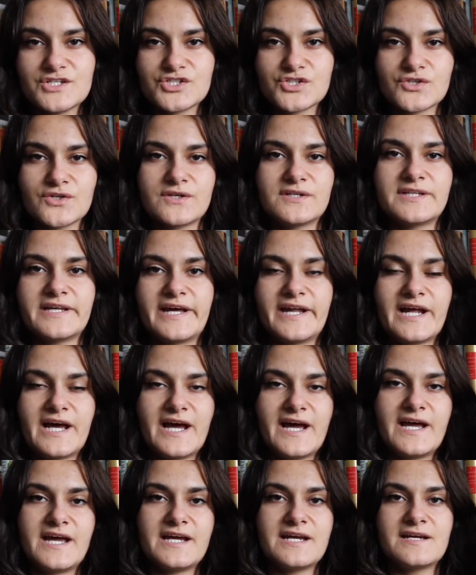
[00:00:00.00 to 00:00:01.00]
sure that
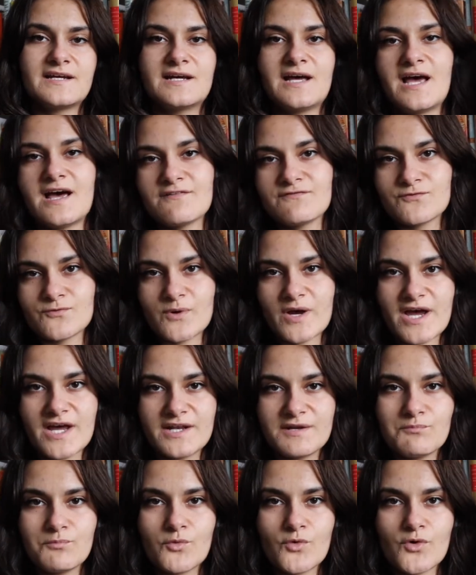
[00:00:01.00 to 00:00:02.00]
I have
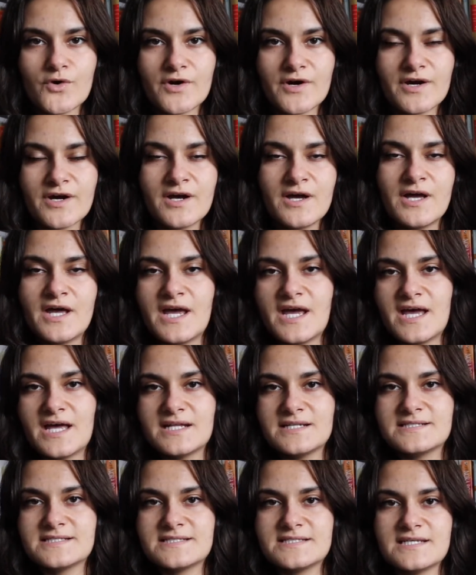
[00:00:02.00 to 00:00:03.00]
read more
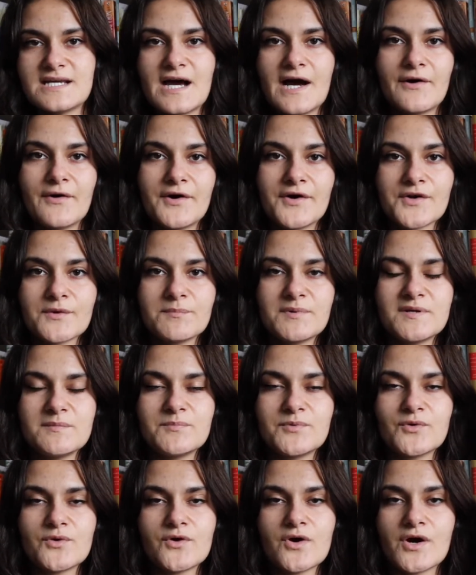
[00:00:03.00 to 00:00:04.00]
and see how other
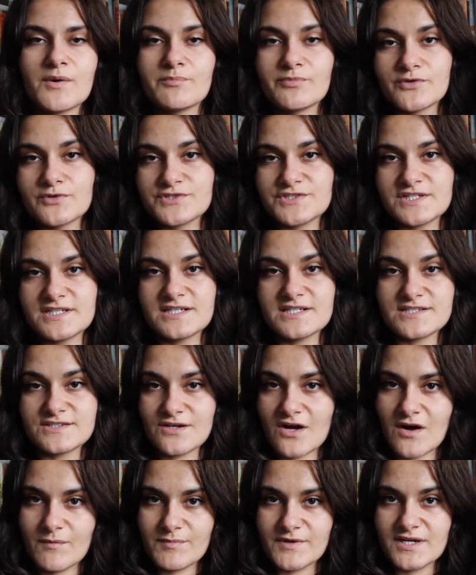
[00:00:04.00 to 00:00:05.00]
people are broaching this
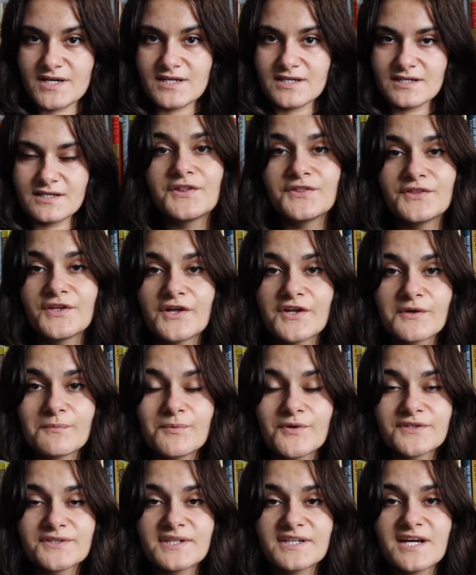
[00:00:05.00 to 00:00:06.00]
topic. Another
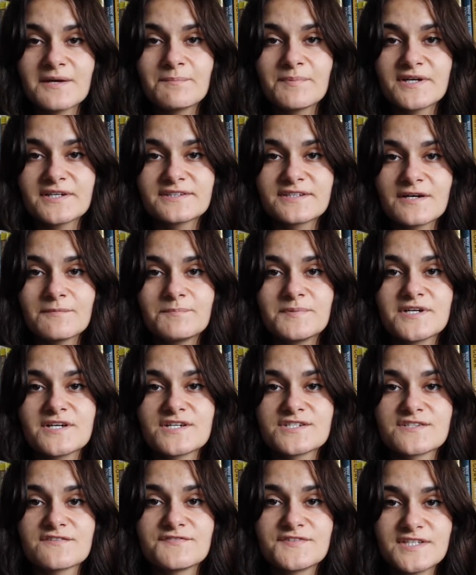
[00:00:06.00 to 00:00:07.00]
book that I picked up
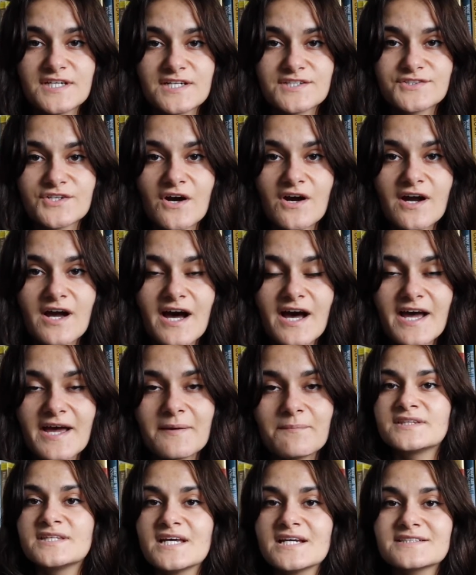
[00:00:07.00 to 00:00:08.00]
because of TikTok
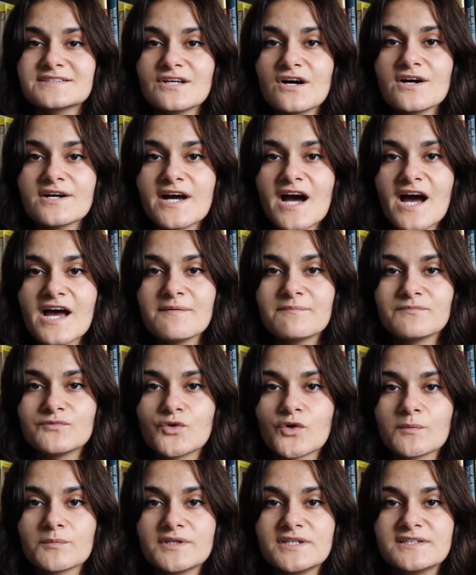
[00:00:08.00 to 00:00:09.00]
hype. TikTok hype
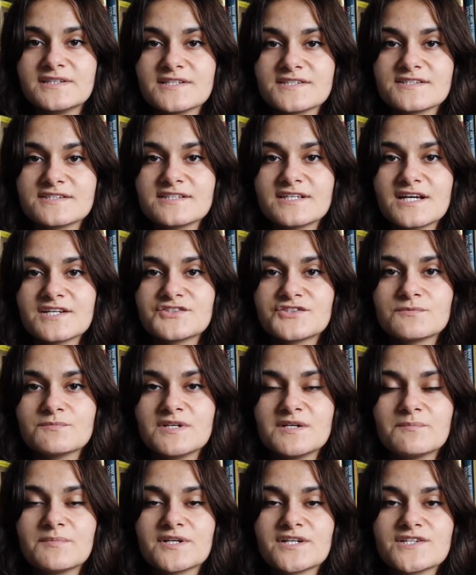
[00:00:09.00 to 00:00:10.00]
normally doesn't get to
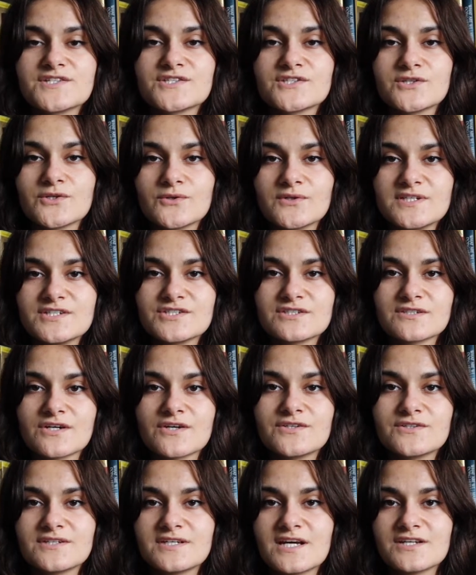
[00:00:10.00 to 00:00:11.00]
me, but it's slowly
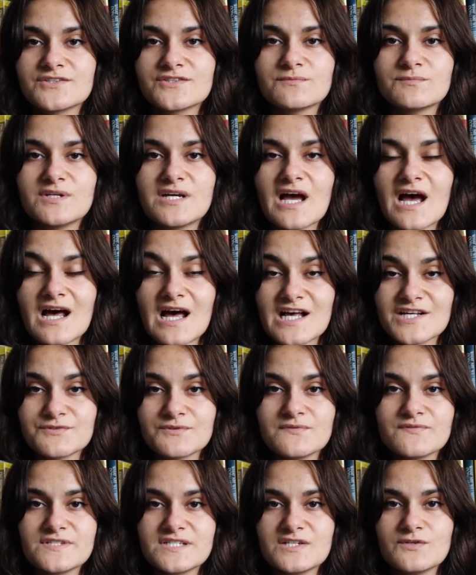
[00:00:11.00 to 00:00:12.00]
starting to get to me, as
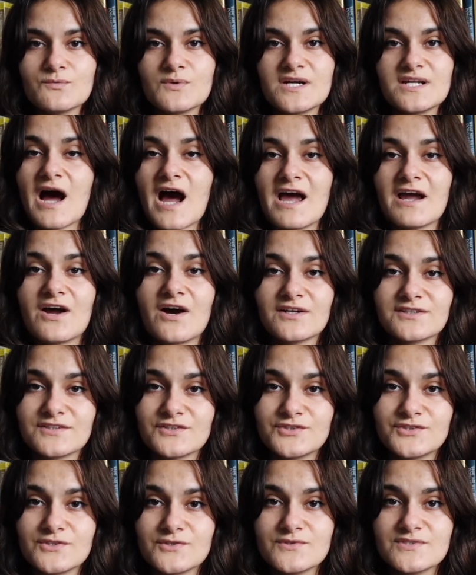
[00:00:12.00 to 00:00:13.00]
we've seen with, I got the
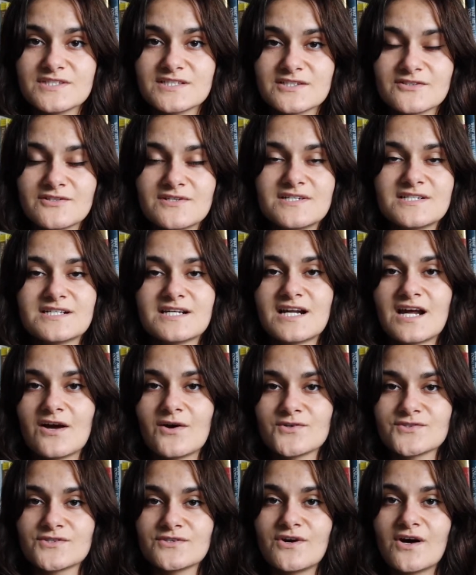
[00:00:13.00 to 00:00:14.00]
Dune series and I
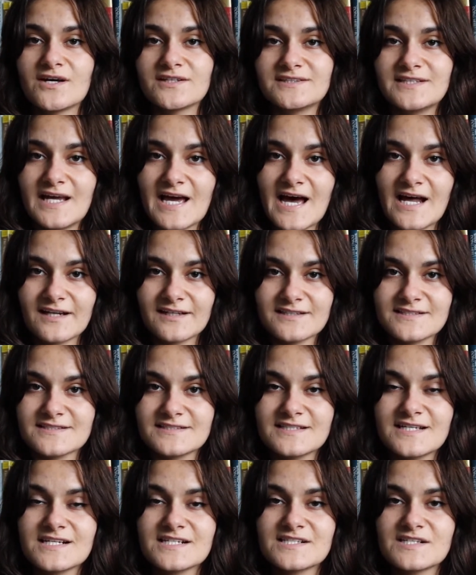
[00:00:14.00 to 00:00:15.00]
also got the Atlas
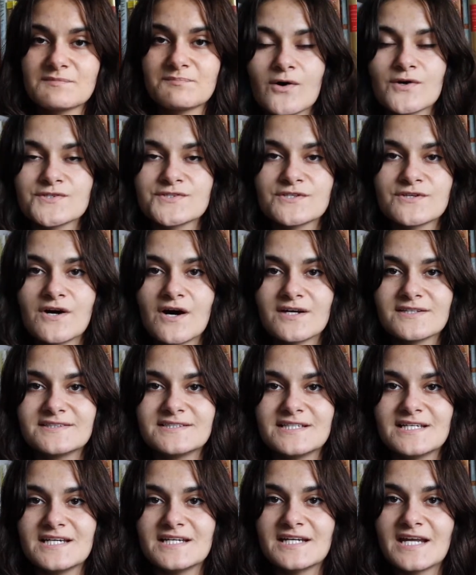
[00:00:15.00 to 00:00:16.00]
6. I also got
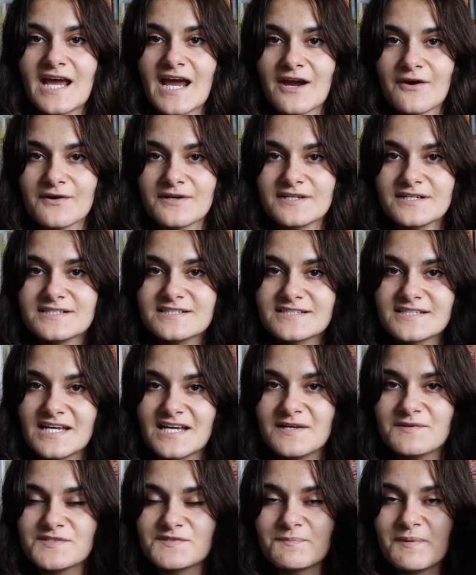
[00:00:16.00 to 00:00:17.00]
the Inheritance
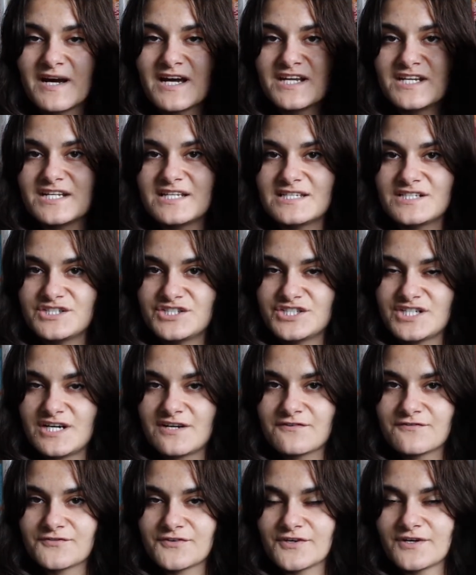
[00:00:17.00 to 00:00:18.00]
Games by
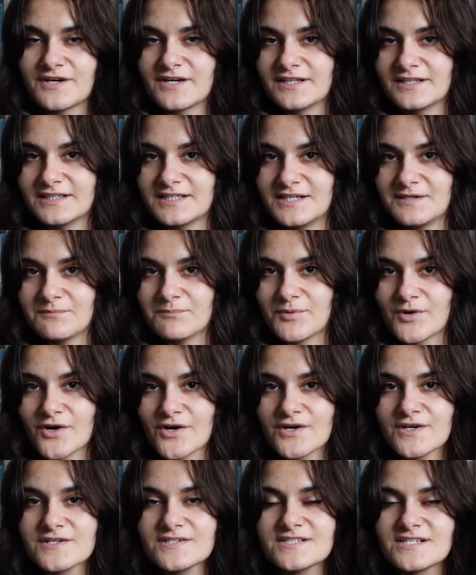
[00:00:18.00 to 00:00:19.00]
Jennifer Lynn
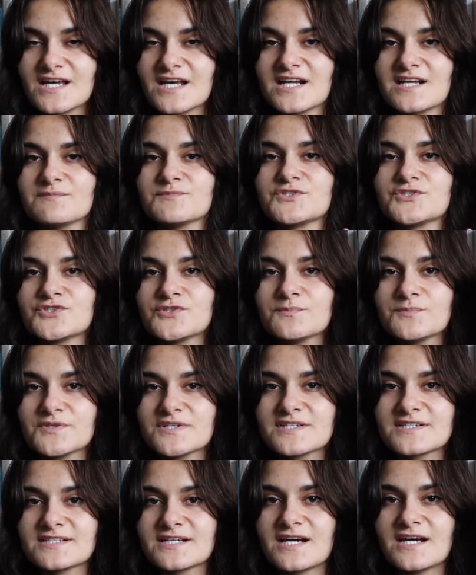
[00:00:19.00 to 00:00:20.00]
Barnes, and I'm super
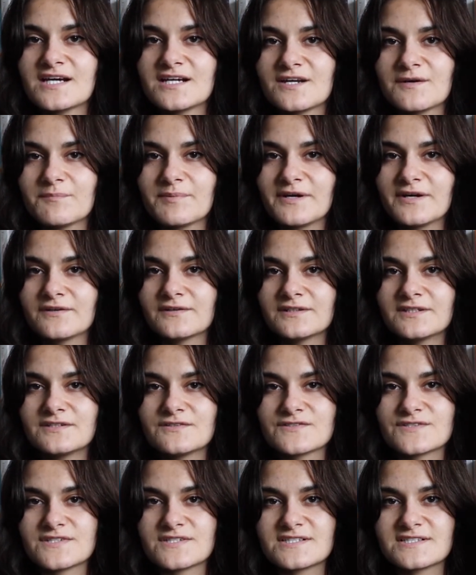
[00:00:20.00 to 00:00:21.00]
excited. Apparently
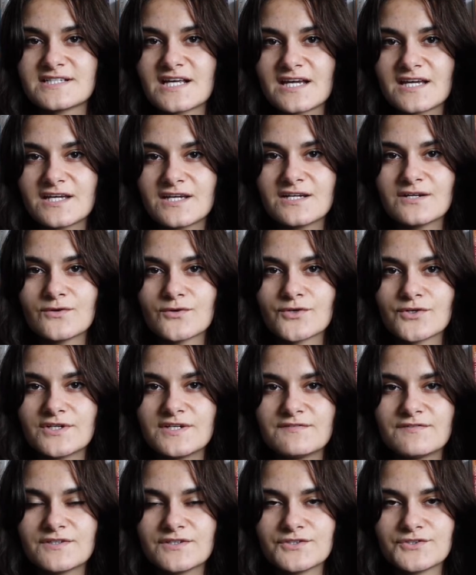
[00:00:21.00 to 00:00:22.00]
there's a second or
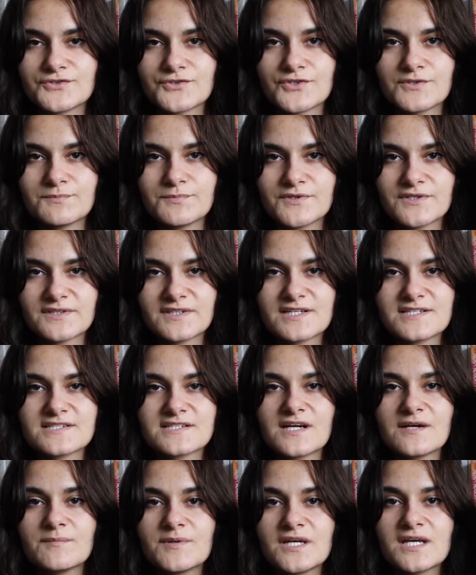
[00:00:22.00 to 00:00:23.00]
even a third book that's
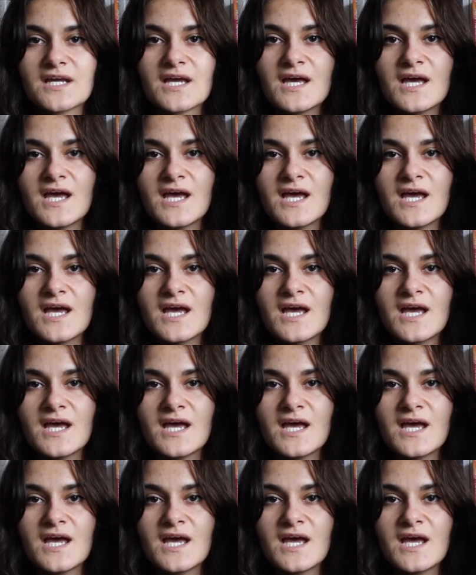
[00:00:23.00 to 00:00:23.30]
coming,